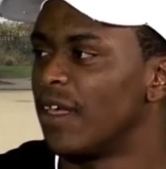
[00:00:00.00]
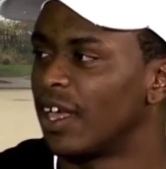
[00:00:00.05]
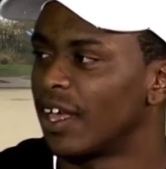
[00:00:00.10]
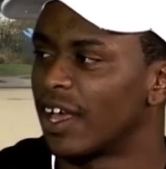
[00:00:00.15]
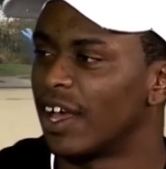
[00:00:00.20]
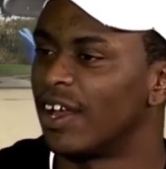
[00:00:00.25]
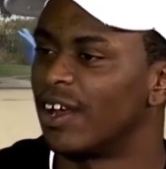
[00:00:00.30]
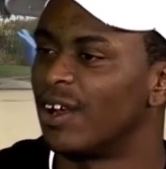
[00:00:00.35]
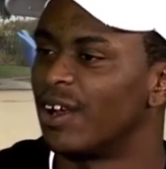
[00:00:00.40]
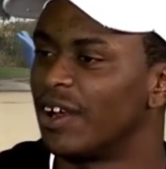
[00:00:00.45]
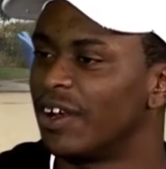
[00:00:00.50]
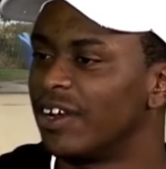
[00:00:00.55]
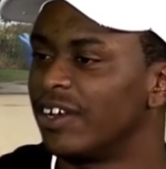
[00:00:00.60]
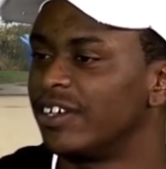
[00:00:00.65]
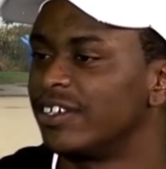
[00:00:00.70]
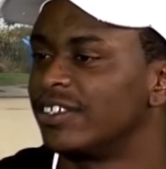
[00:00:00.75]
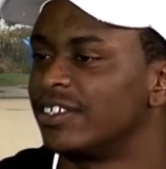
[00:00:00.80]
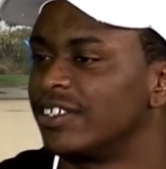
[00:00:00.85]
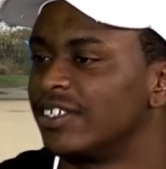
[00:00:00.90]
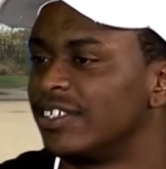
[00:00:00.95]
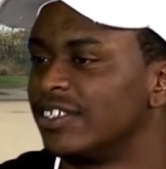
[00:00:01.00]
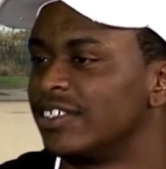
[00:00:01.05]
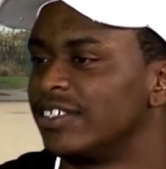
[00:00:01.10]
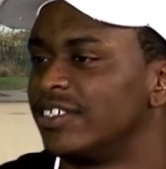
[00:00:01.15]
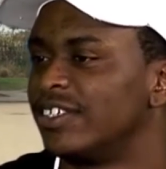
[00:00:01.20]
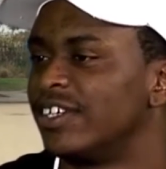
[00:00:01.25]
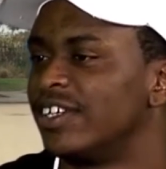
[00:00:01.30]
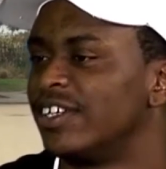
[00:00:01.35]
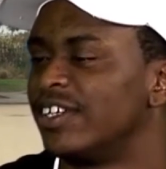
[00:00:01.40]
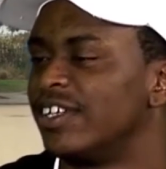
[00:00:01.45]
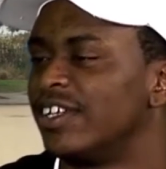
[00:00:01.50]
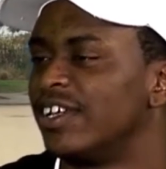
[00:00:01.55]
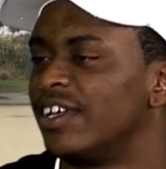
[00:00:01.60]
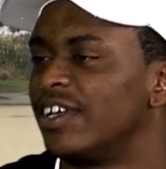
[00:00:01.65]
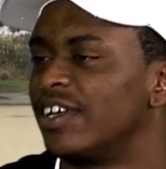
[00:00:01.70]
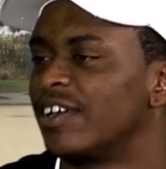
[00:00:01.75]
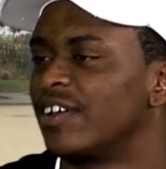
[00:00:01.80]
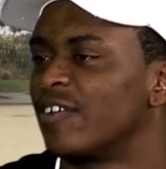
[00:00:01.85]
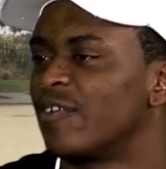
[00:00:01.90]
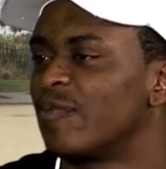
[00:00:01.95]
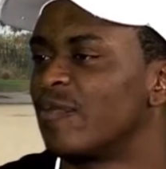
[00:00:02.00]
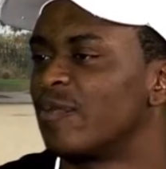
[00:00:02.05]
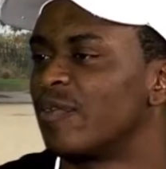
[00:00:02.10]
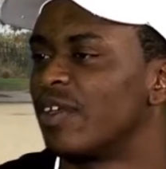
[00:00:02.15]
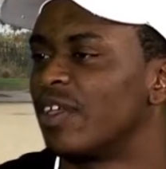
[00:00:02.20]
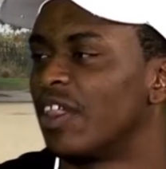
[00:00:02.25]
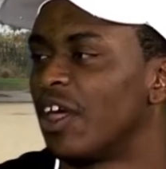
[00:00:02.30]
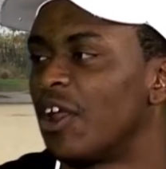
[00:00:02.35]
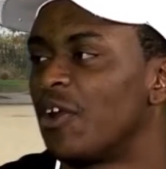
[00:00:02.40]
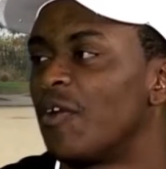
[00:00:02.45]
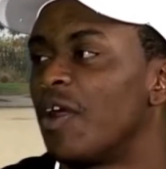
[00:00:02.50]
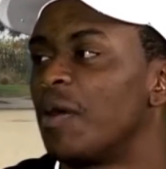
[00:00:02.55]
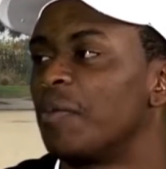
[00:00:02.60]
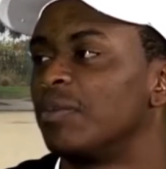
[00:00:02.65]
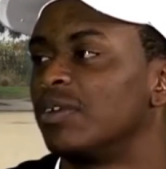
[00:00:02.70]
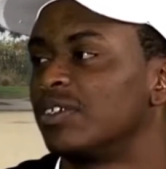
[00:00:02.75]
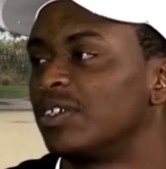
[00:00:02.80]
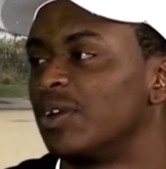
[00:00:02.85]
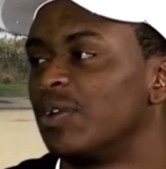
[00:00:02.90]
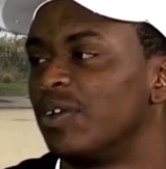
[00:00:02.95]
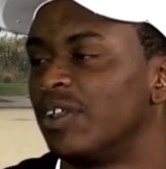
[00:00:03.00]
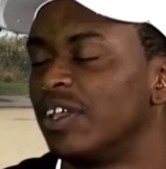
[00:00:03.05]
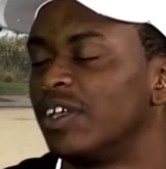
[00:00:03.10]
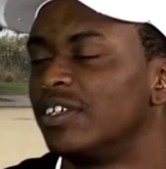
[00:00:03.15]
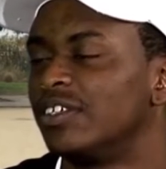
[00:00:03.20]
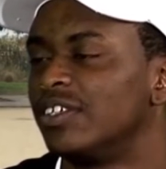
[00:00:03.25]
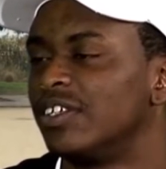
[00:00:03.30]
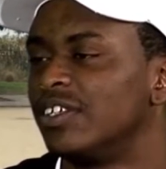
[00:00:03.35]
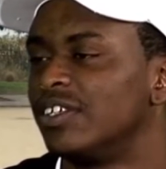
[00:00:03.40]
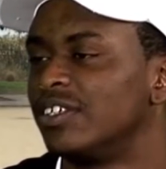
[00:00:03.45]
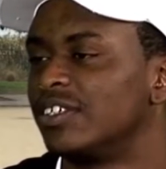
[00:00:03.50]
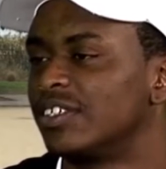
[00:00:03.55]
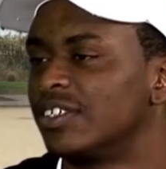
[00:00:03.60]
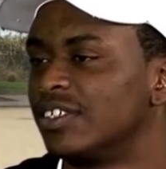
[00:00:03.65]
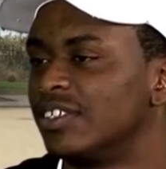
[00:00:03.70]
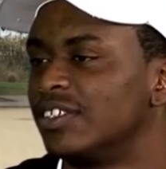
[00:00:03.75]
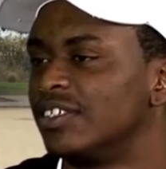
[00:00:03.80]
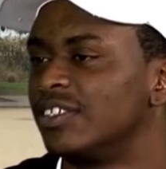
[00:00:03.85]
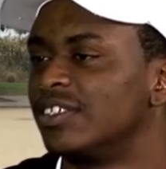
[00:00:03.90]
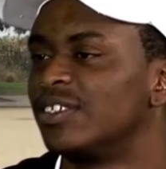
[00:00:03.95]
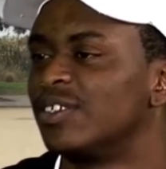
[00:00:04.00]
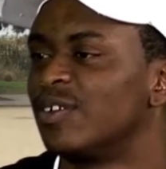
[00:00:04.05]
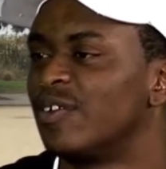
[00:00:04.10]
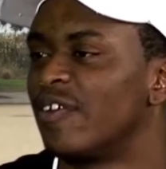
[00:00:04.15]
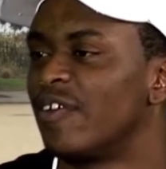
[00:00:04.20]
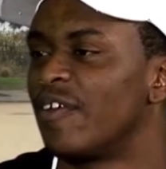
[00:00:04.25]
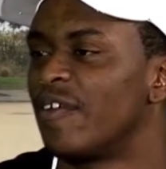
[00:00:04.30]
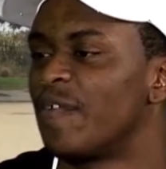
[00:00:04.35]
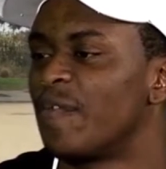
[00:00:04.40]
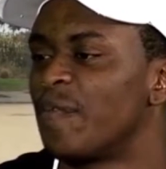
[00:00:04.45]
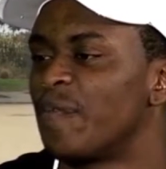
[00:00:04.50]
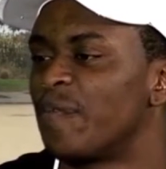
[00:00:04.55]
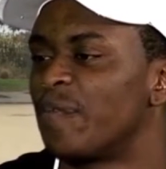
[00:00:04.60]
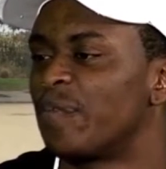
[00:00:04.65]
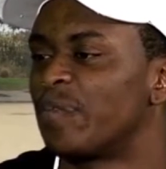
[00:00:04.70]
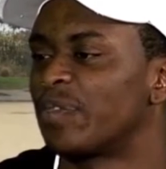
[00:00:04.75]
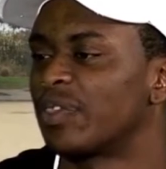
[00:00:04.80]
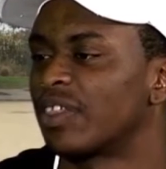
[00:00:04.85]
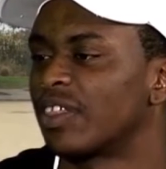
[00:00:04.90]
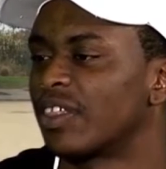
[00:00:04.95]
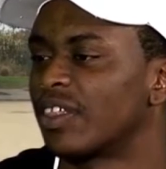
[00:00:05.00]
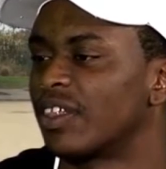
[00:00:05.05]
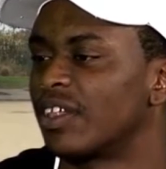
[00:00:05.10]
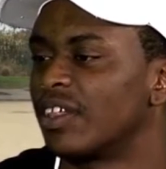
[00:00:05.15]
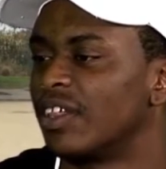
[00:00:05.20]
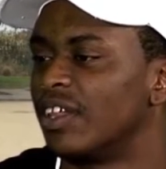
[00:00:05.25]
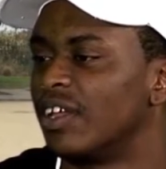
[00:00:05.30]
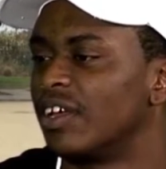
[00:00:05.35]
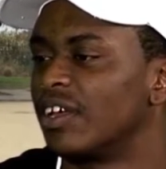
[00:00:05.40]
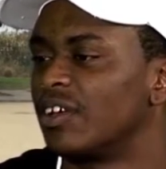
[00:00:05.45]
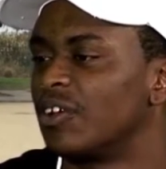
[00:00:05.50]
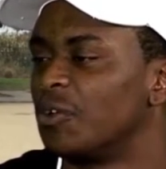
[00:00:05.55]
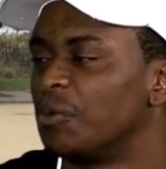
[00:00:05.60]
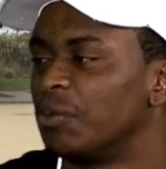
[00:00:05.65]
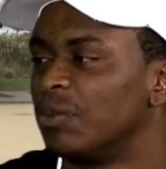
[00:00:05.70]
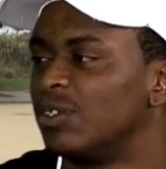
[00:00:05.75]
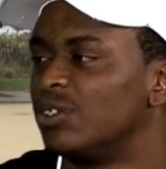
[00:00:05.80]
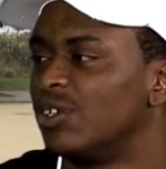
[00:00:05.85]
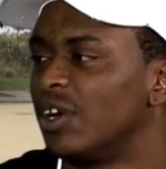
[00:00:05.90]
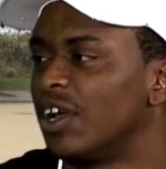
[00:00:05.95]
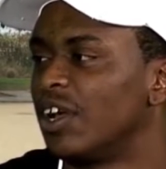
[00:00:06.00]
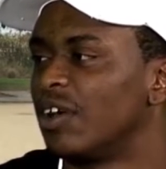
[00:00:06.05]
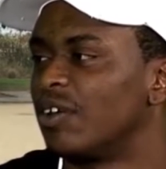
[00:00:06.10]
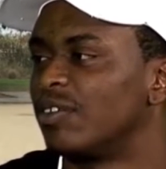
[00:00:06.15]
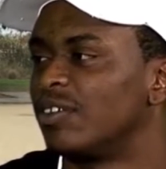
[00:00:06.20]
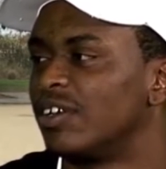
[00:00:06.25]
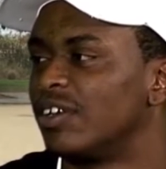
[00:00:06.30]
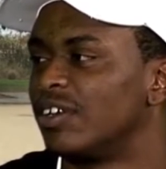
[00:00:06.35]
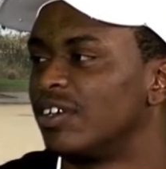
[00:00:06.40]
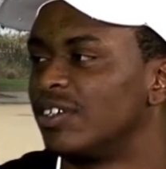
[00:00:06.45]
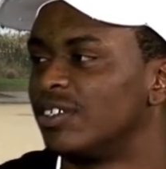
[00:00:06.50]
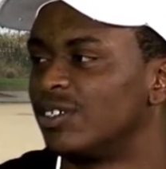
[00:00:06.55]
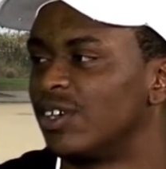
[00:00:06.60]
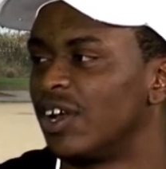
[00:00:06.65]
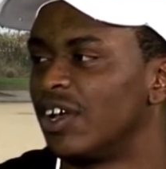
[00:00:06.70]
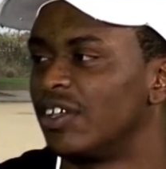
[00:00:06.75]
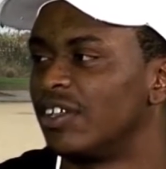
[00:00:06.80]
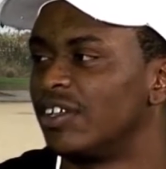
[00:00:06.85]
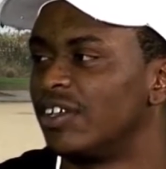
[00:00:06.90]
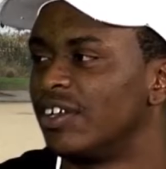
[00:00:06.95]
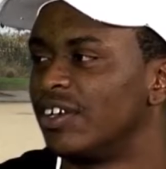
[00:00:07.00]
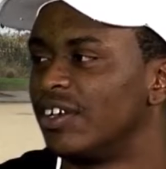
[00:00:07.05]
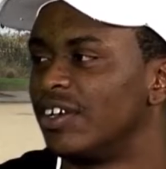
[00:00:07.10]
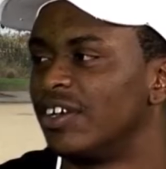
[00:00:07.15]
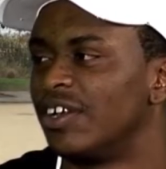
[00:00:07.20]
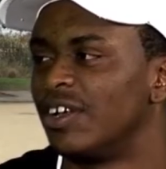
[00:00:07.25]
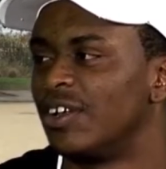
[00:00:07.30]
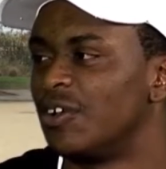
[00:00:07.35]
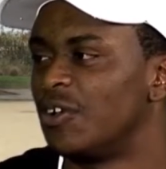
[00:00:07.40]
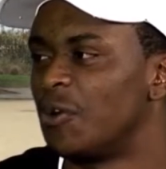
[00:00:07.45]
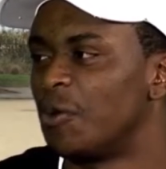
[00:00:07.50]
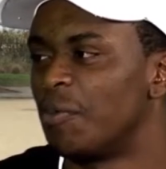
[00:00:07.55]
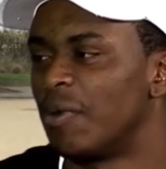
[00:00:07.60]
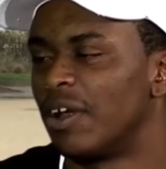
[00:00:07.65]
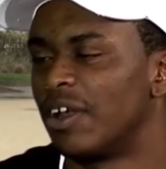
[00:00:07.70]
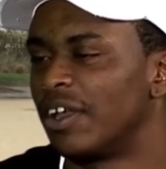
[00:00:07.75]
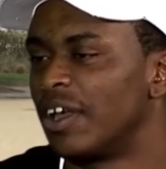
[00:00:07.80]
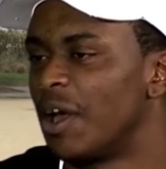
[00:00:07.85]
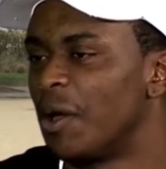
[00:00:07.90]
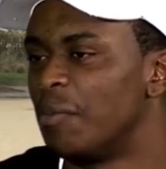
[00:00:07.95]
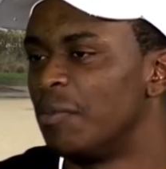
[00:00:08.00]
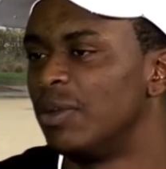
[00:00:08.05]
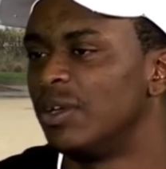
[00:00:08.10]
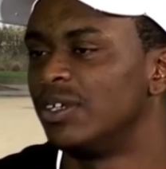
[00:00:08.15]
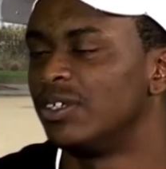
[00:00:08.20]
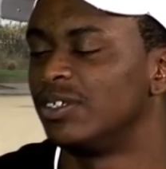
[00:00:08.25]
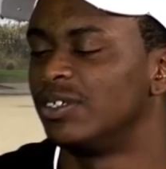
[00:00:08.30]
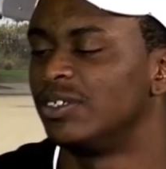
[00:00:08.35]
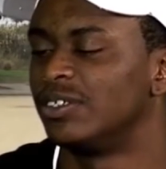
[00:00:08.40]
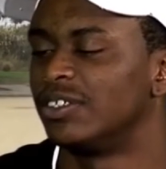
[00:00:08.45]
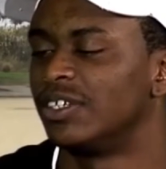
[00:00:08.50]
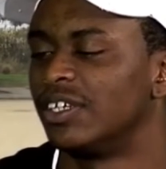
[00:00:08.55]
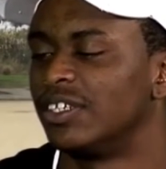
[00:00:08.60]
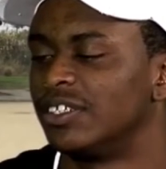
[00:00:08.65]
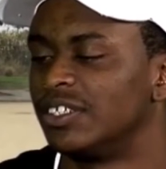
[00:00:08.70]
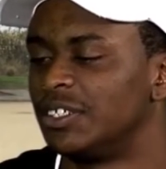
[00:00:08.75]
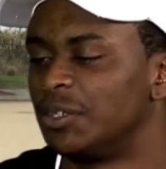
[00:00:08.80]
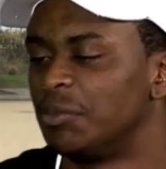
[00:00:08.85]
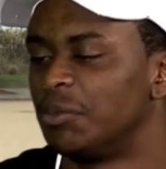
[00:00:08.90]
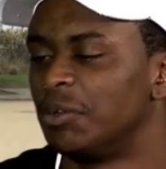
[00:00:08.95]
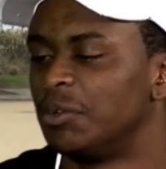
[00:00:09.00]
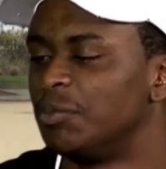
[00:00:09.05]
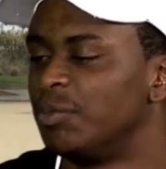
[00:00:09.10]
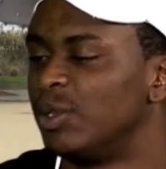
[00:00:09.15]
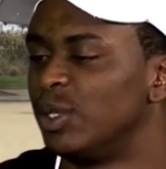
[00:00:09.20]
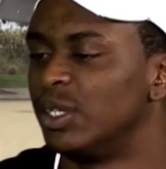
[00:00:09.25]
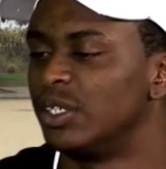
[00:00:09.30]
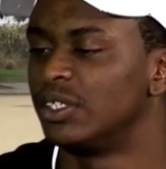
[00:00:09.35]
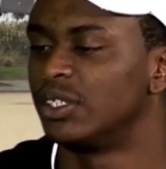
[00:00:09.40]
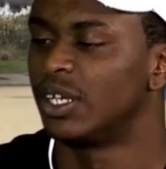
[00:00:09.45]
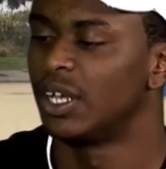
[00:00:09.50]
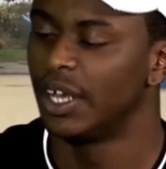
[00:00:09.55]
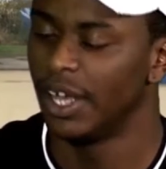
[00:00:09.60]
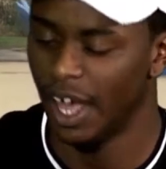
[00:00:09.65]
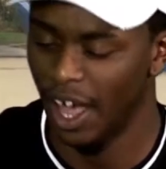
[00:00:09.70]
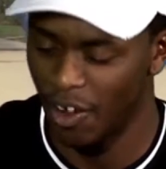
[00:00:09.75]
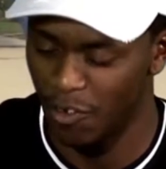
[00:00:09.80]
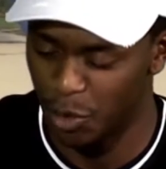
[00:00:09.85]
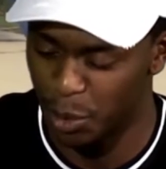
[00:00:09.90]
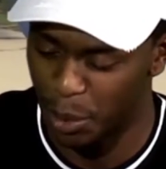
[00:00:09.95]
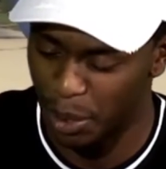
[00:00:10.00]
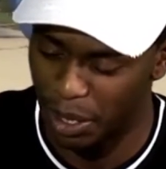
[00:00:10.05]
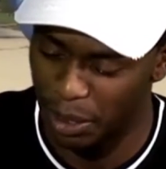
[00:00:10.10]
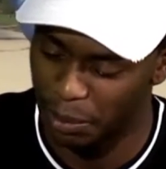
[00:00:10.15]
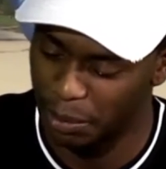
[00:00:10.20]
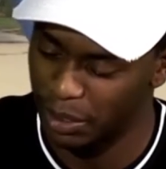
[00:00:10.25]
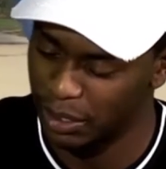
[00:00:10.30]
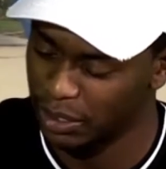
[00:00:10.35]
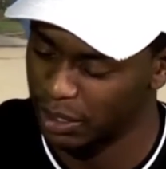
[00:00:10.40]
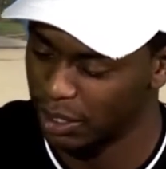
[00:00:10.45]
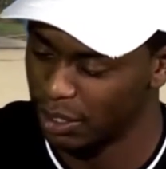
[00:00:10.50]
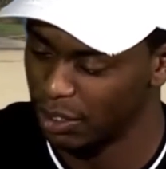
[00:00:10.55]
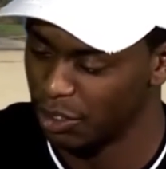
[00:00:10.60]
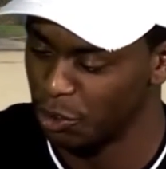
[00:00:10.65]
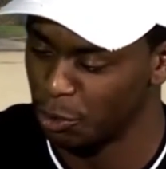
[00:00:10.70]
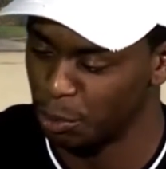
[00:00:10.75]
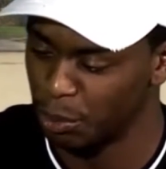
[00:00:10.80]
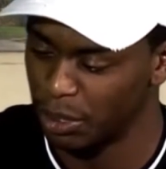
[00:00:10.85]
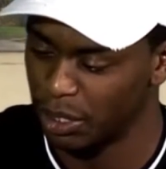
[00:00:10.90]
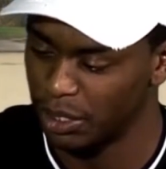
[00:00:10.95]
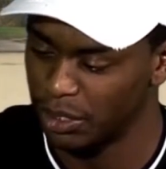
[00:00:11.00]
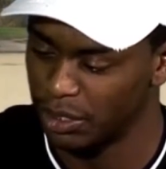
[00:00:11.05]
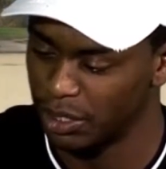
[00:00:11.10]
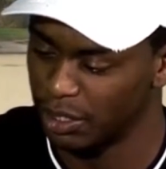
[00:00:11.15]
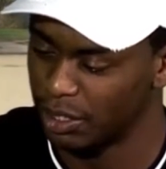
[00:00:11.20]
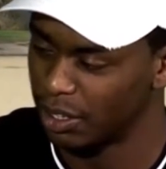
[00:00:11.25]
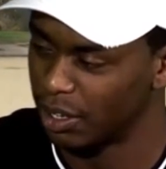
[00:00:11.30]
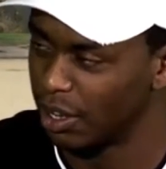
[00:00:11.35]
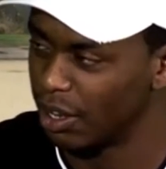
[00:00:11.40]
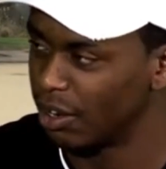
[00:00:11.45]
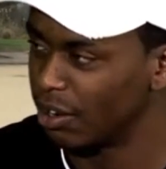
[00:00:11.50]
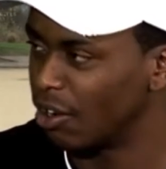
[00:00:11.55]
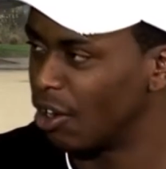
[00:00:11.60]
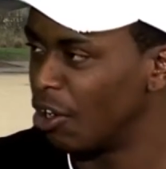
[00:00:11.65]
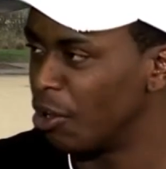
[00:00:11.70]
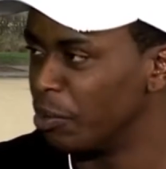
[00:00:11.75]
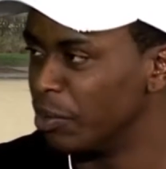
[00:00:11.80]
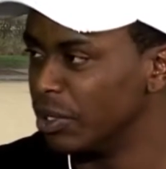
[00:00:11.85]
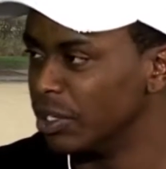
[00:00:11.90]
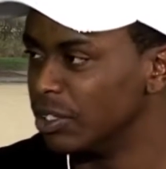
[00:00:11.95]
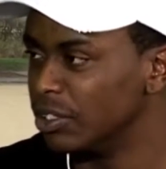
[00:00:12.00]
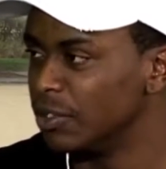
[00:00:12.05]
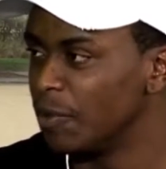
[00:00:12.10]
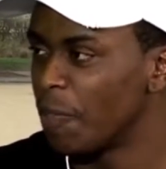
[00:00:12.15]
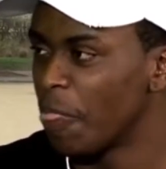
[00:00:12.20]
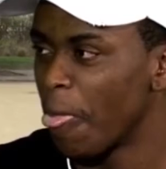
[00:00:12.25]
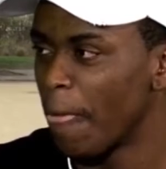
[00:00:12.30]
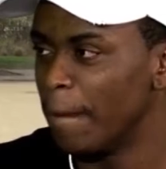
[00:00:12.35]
Kind of hurts, because then, like, a lot of rappers can relate to this, because, like, it'll be dry out there, dry on the internet, nobody got beats. You say, send me beats, everybody be sending you beats, and they're like, garbage.